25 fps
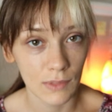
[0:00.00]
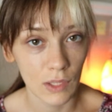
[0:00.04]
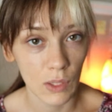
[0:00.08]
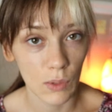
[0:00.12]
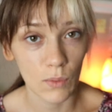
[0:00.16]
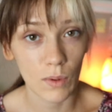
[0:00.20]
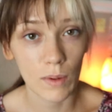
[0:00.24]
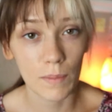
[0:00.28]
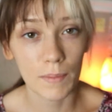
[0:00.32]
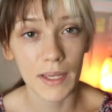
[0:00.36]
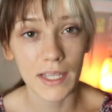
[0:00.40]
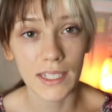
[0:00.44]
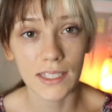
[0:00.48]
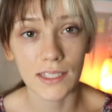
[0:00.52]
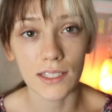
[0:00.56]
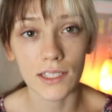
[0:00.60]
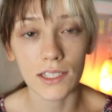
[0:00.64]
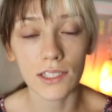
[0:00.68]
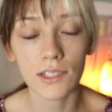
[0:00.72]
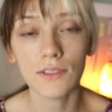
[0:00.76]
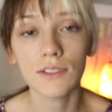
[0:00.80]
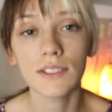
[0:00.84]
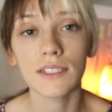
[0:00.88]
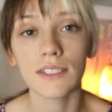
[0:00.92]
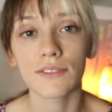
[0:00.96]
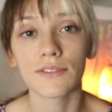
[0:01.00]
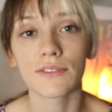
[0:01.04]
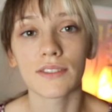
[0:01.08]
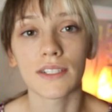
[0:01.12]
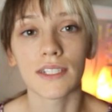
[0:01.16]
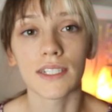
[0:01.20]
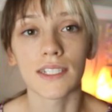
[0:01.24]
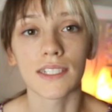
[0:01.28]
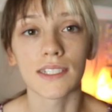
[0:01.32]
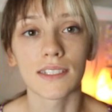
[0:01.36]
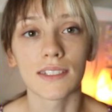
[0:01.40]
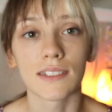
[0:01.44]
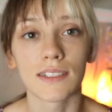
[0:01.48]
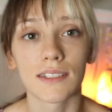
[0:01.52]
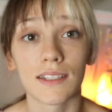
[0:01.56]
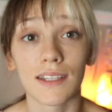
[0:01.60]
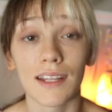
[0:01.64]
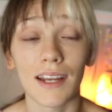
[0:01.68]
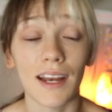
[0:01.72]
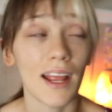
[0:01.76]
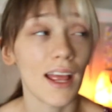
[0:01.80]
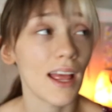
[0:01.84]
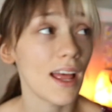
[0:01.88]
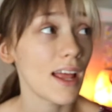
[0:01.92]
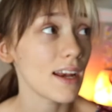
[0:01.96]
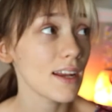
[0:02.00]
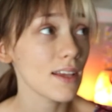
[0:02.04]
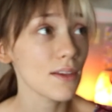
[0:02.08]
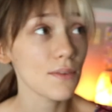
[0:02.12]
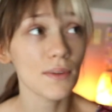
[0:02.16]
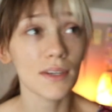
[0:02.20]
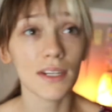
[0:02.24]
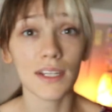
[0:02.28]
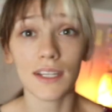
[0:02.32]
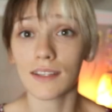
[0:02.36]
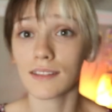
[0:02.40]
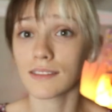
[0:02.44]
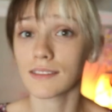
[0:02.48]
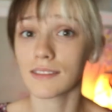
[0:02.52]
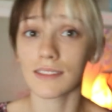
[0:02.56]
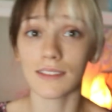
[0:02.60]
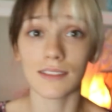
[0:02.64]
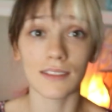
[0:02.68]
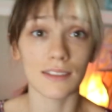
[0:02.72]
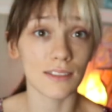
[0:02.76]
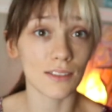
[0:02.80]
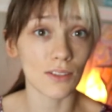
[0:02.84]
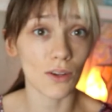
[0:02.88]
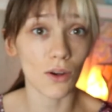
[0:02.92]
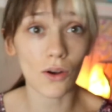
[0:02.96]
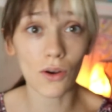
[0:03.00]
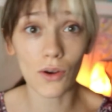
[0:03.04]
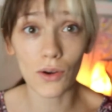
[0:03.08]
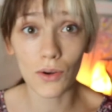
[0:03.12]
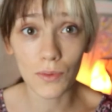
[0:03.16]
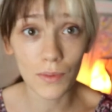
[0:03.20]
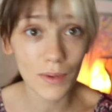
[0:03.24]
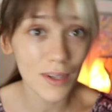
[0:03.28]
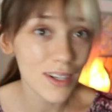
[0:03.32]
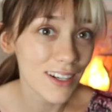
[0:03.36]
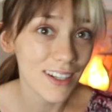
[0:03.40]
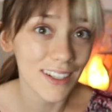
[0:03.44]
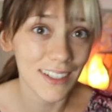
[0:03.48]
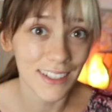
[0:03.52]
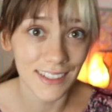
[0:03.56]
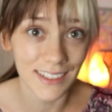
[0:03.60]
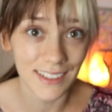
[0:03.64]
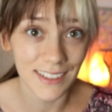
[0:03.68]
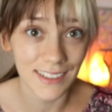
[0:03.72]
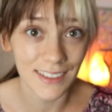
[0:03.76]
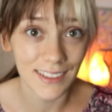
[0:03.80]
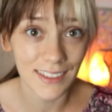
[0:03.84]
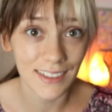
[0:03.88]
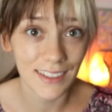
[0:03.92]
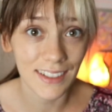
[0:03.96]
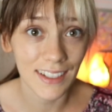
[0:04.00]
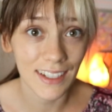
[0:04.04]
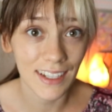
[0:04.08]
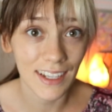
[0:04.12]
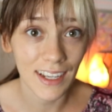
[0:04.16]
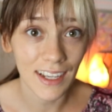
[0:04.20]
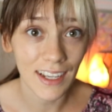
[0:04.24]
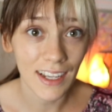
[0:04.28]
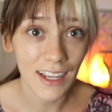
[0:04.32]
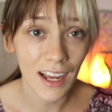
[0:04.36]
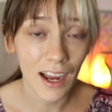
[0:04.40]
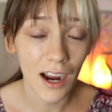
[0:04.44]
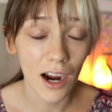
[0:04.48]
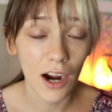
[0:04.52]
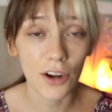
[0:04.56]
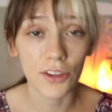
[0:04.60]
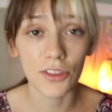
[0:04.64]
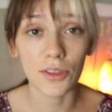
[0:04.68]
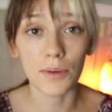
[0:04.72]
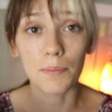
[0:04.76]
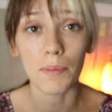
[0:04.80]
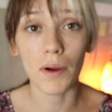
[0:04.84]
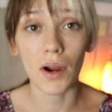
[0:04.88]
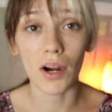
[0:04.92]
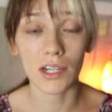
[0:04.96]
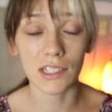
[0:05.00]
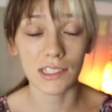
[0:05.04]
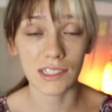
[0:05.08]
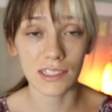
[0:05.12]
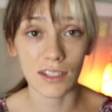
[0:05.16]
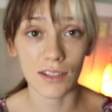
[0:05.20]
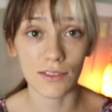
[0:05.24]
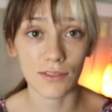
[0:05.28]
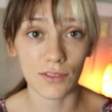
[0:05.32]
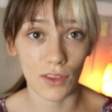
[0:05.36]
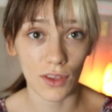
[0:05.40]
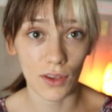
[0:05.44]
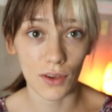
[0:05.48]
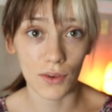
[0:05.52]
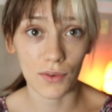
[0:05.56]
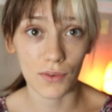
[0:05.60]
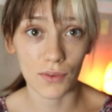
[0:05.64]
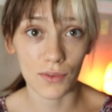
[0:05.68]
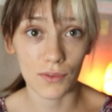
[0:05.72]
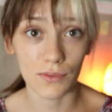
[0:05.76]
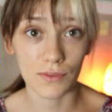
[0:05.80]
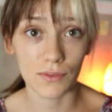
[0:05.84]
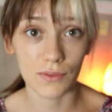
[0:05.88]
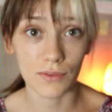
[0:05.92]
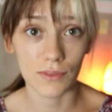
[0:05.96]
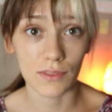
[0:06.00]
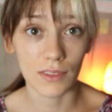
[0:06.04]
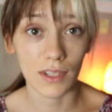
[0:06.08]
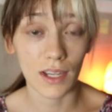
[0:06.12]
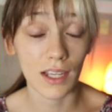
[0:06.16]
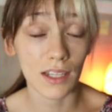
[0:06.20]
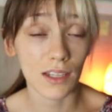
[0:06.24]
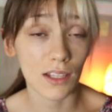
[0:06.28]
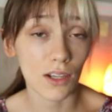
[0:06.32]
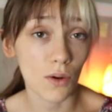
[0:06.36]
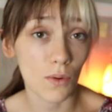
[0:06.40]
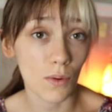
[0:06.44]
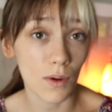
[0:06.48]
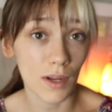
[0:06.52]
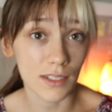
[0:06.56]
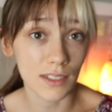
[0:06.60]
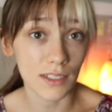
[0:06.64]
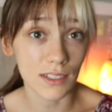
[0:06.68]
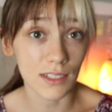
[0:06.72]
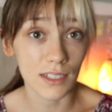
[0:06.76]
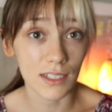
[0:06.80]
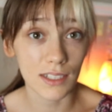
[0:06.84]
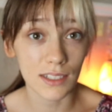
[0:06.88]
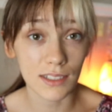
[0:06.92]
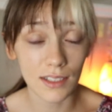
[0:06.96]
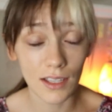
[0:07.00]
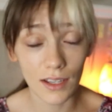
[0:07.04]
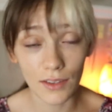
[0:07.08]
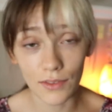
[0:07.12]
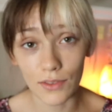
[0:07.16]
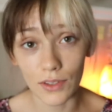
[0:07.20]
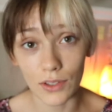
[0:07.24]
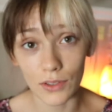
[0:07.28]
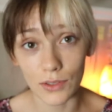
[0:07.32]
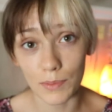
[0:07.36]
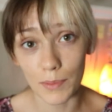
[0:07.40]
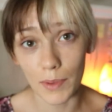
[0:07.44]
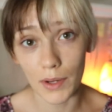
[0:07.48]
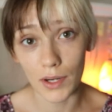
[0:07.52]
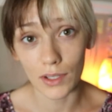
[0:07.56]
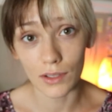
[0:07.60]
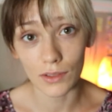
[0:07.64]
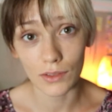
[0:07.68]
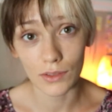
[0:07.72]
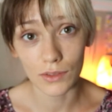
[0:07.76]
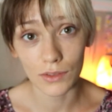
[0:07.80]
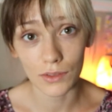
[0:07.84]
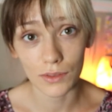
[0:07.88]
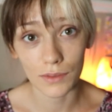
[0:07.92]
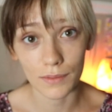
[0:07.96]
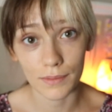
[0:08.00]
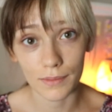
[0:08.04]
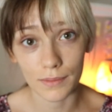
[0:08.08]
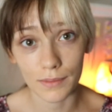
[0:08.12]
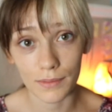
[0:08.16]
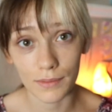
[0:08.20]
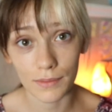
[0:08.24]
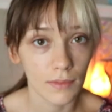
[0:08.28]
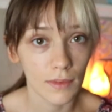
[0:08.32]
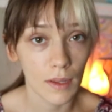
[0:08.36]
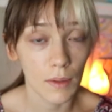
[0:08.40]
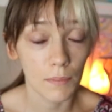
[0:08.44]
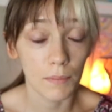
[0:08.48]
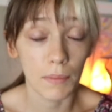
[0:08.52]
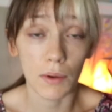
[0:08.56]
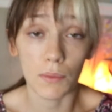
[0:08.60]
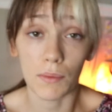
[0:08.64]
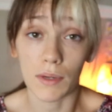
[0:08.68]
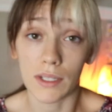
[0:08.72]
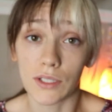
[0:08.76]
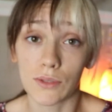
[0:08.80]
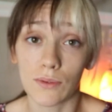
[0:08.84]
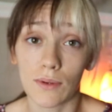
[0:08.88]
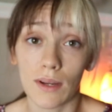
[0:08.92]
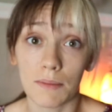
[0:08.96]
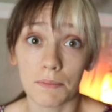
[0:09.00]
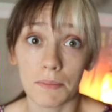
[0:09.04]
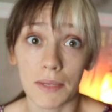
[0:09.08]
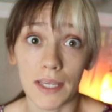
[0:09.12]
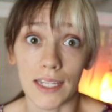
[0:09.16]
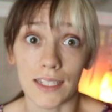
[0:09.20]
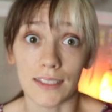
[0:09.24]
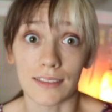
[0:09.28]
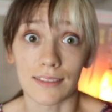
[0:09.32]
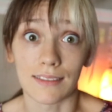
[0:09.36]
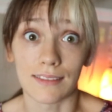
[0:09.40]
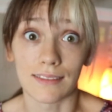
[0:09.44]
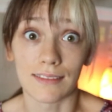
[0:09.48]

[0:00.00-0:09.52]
What makes you different than anyone else in this whole world are the parts of you and the quantities of those parts. But what do I mean?